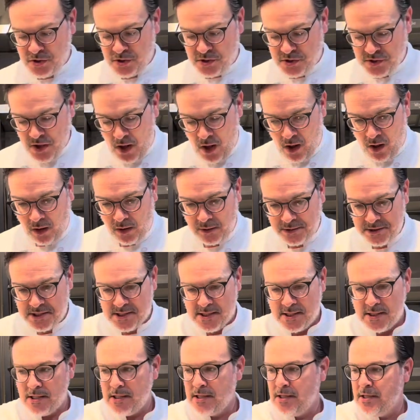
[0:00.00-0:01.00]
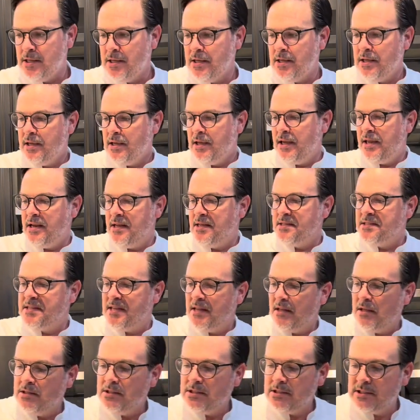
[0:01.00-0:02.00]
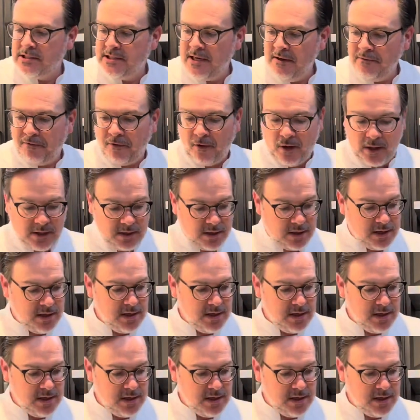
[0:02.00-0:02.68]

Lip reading: salt, it is different.